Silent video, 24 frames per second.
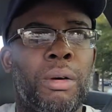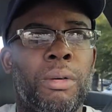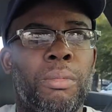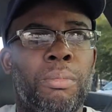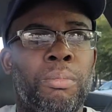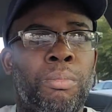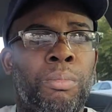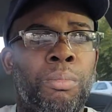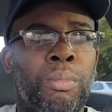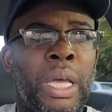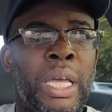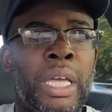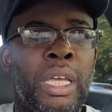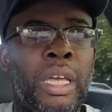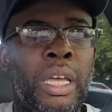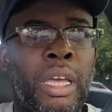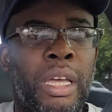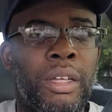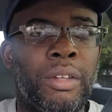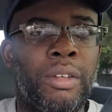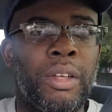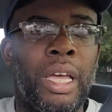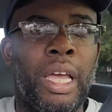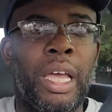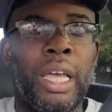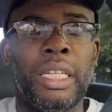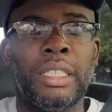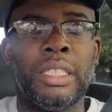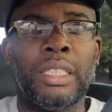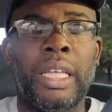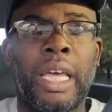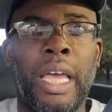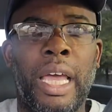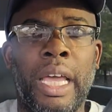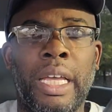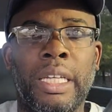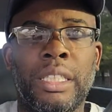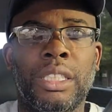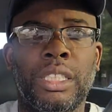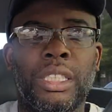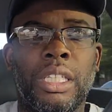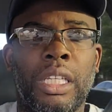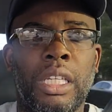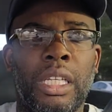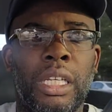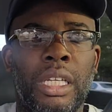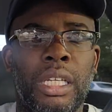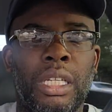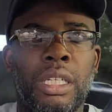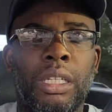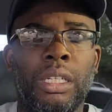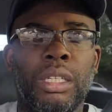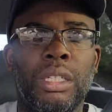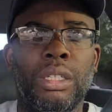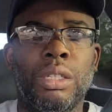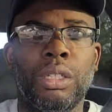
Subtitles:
may has actually